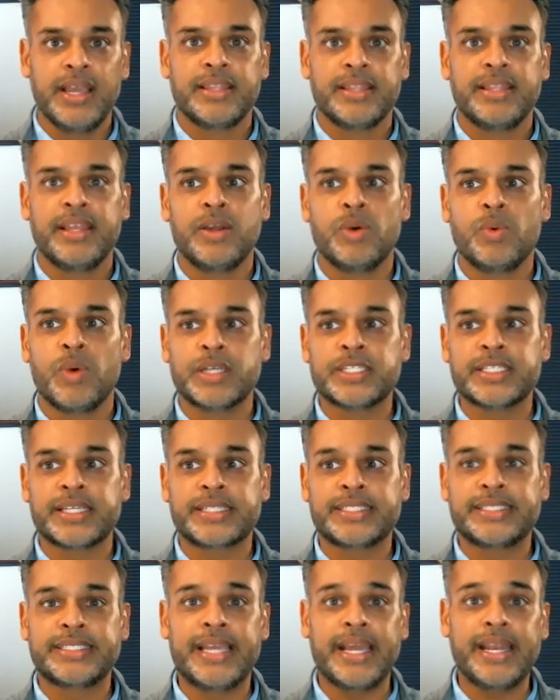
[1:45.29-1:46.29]
that it wasn't
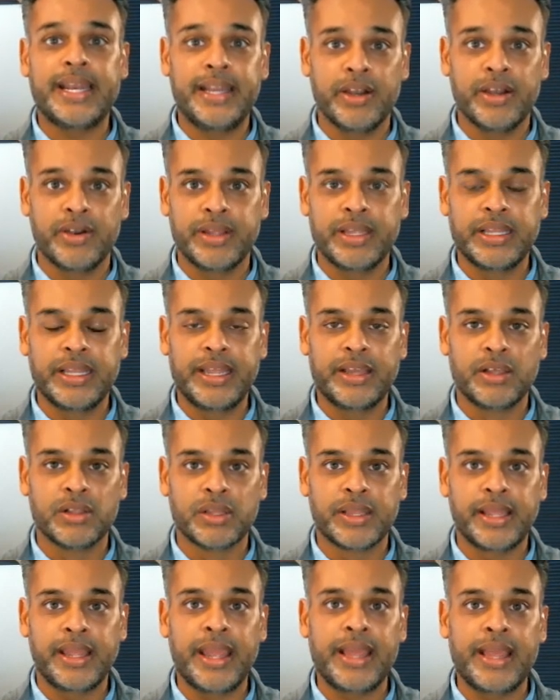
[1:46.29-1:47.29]
sent here
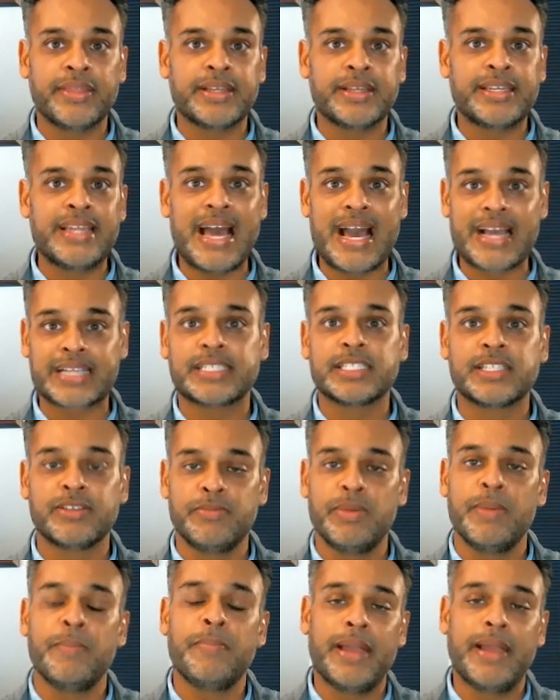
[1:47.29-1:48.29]
illegally, and the taxes have
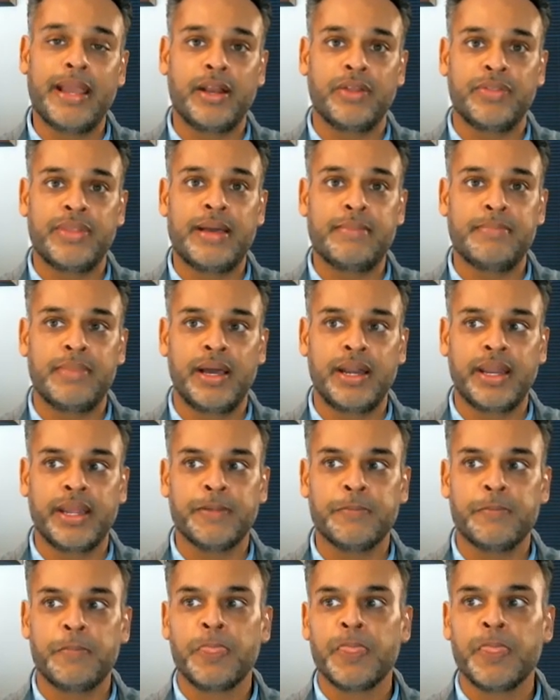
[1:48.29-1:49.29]
been paid on that money.